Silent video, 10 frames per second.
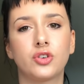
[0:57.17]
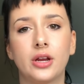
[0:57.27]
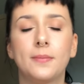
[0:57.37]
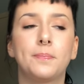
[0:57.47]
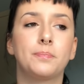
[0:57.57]

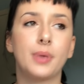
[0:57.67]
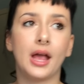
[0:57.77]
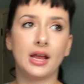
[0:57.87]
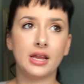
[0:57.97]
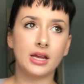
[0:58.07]
treat
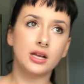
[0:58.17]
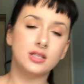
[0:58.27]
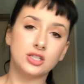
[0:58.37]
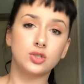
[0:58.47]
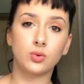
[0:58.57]
panic
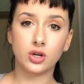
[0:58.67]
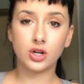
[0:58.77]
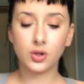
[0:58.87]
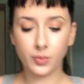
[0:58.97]
disorder,